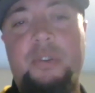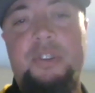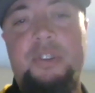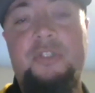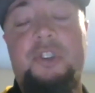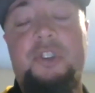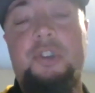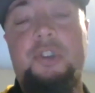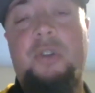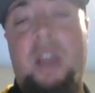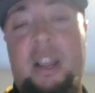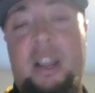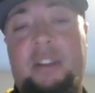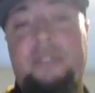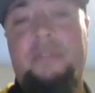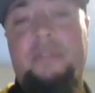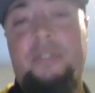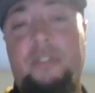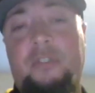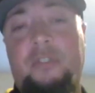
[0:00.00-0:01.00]
which is
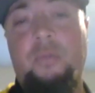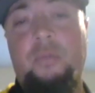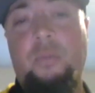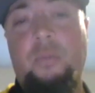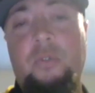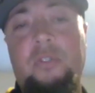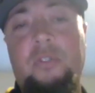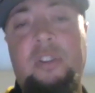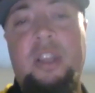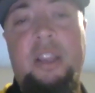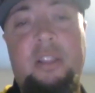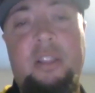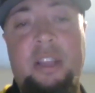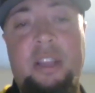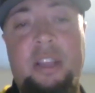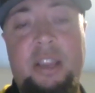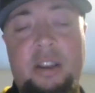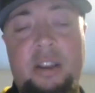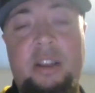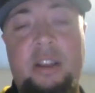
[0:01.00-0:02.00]
attractive to schools
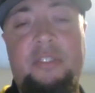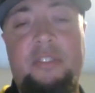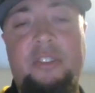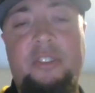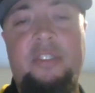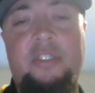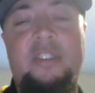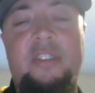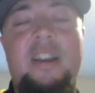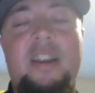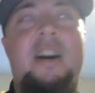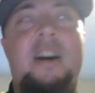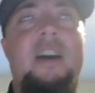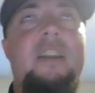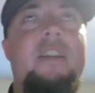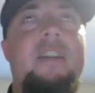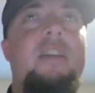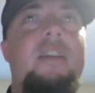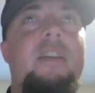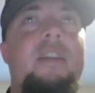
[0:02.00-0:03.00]
like us. It's
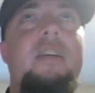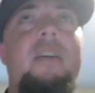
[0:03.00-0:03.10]
not